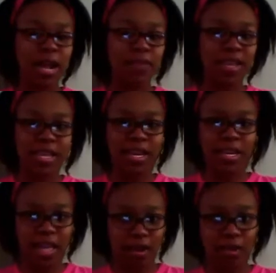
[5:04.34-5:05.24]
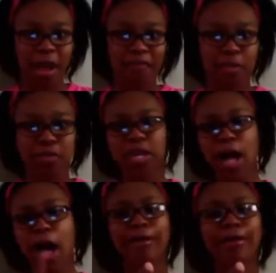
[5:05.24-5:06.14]
the time they get a lot of crap for it. They're
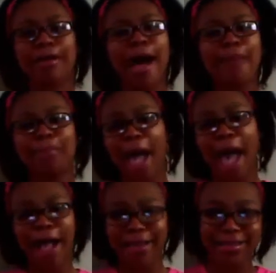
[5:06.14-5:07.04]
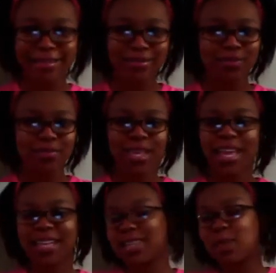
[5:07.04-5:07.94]
like, "Oh, you're not black." And
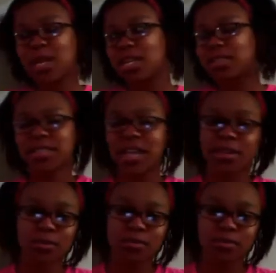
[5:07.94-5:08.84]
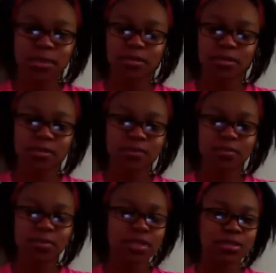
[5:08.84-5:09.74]
last time I checked, there's
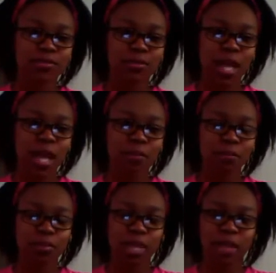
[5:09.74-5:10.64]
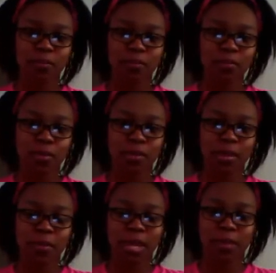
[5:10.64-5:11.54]
just not
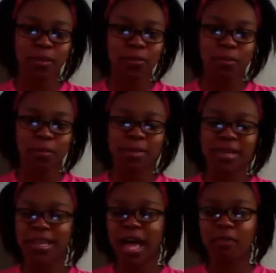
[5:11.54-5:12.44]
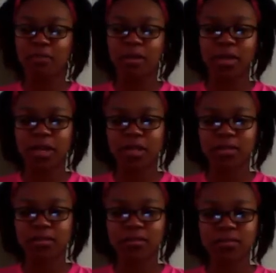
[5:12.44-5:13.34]
only black people in Africa.
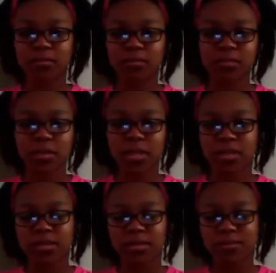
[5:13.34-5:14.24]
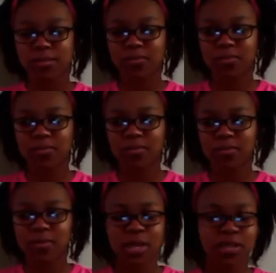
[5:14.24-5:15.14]

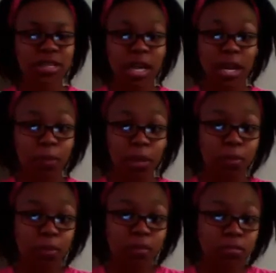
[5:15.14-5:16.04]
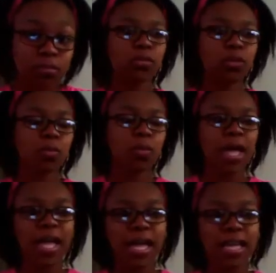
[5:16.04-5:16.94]
There's a lot of people.
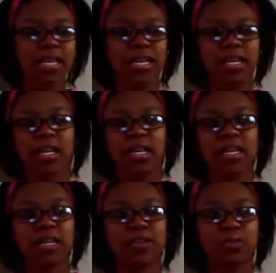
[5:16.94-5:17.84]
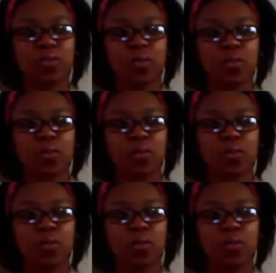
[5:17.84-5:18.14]
My idea is,